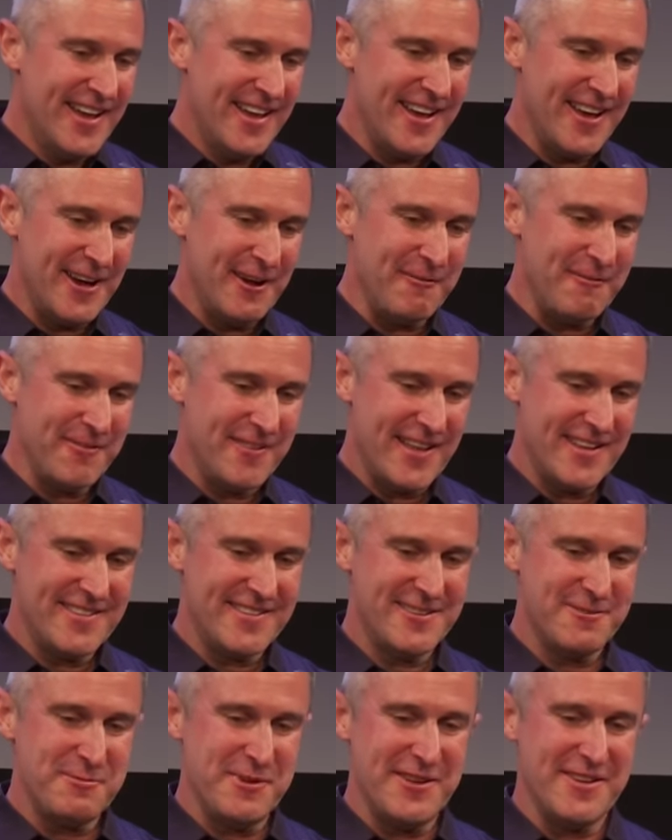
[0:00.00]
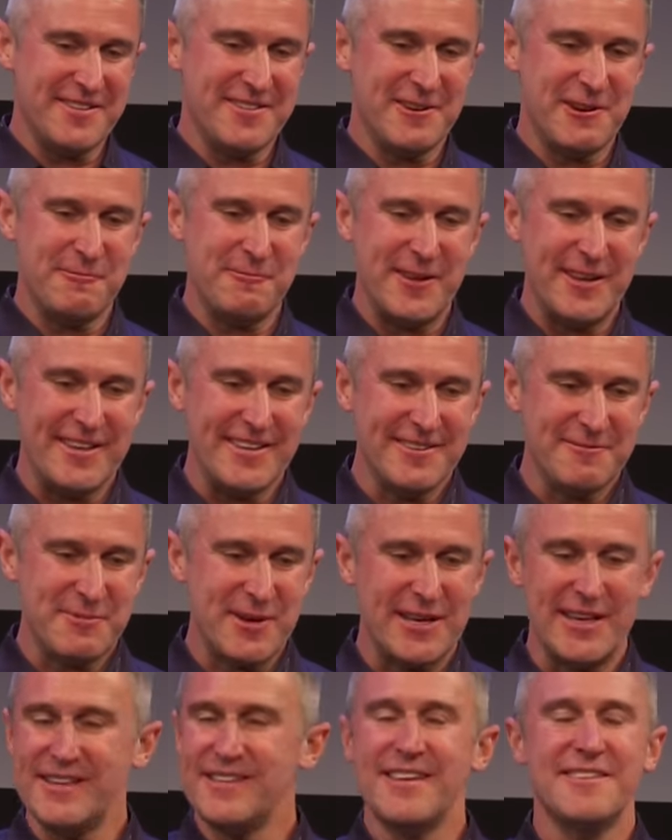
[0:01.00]
Um, that's to be determined,
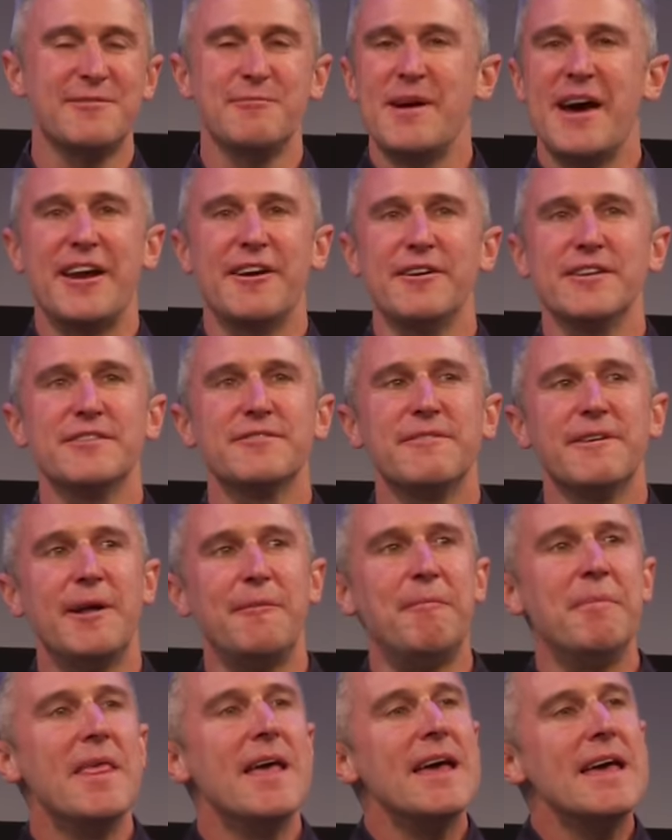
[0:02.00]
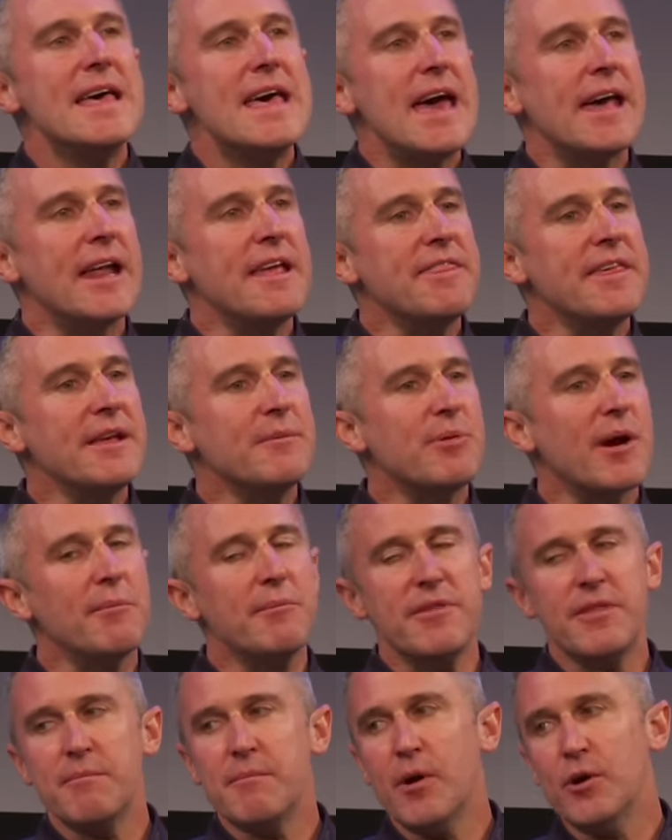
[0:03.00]
but it doesn't matter, it's fun. And I think
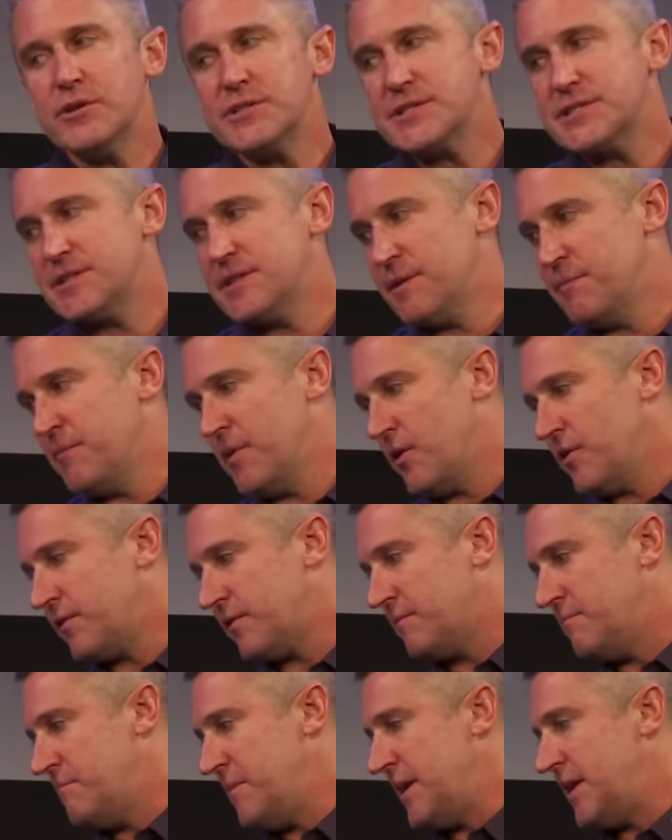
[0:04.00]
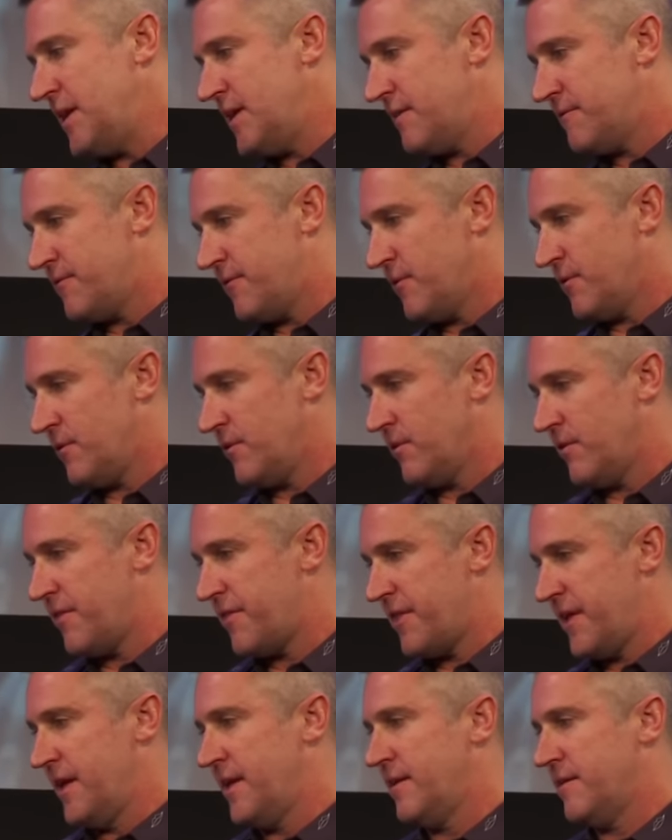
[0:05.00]
probably the most, the most meaningful
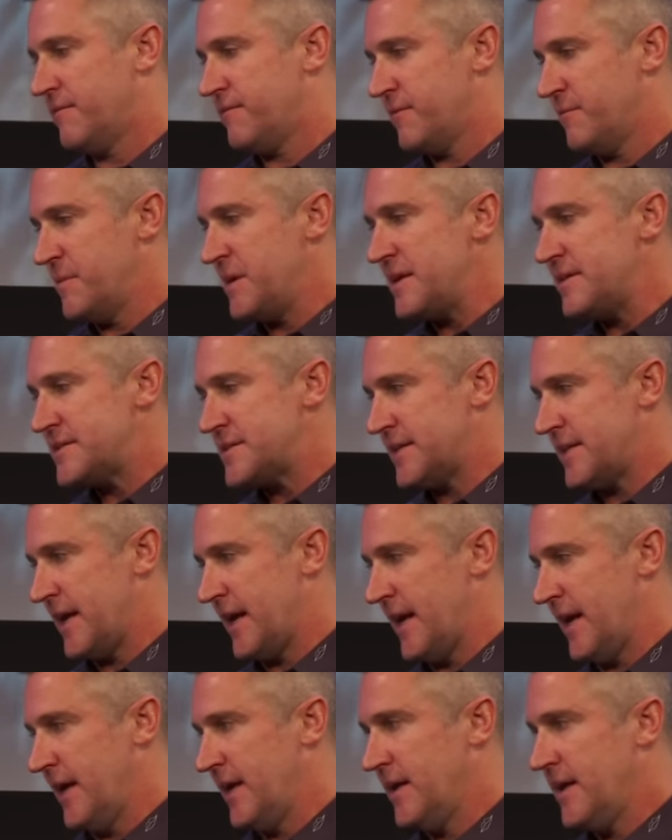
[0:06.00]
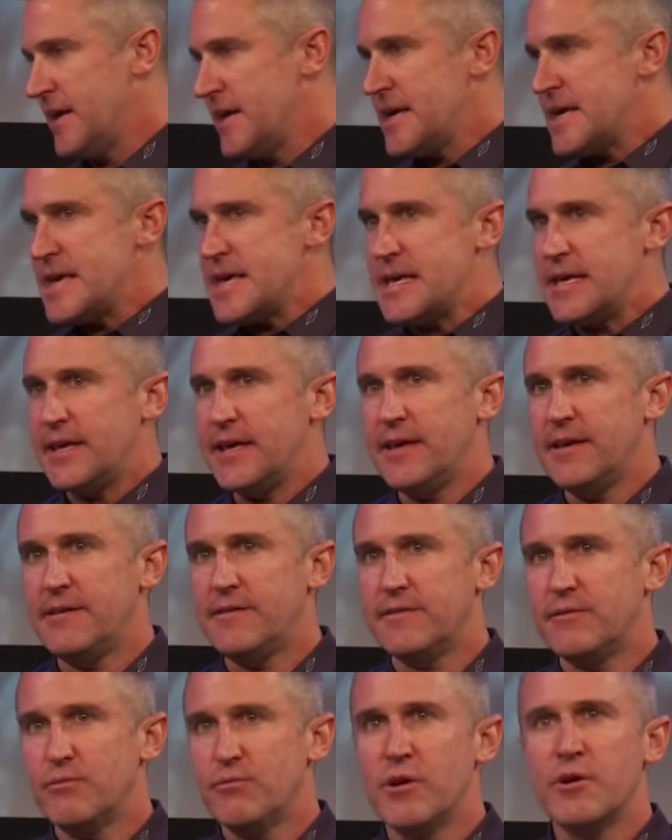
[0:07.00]
thing for me today
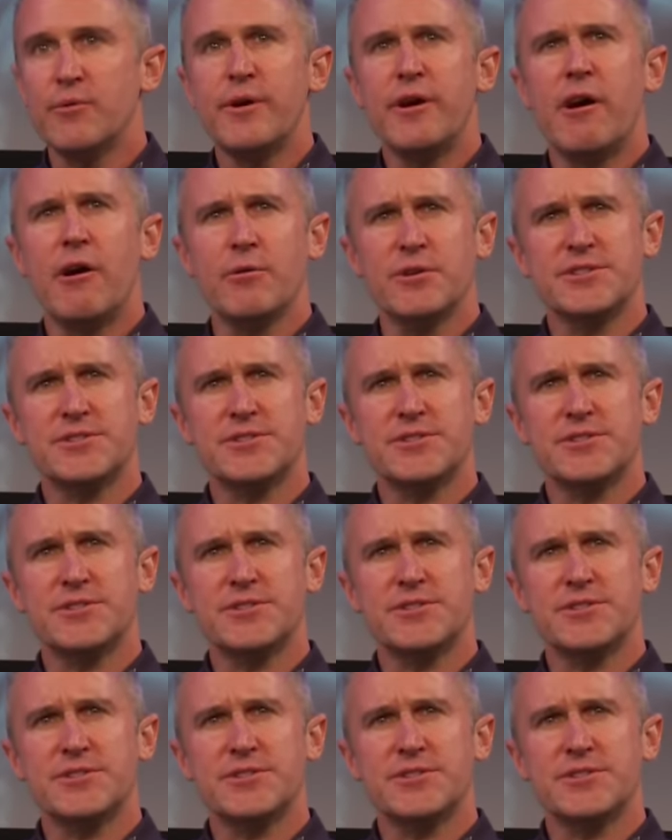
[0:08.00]
is where we are